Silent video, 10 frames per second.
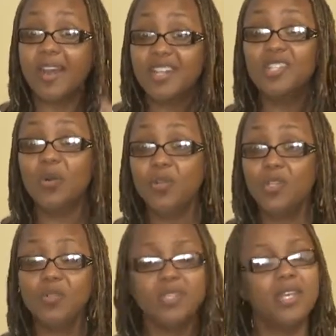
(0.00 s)
I told
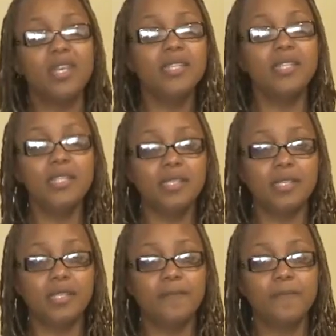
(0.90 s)
you to take it
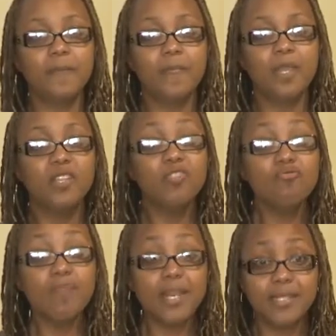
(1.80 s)
easy,
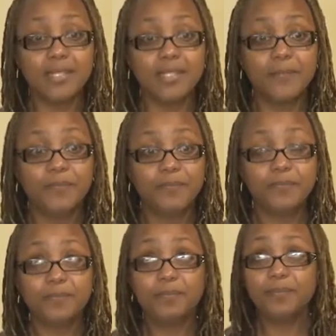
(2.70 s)
to rest.
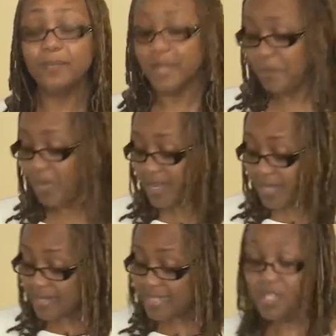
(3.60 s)
But
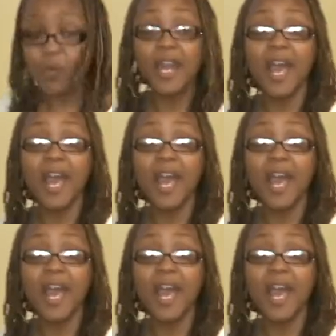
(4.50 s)
then this is what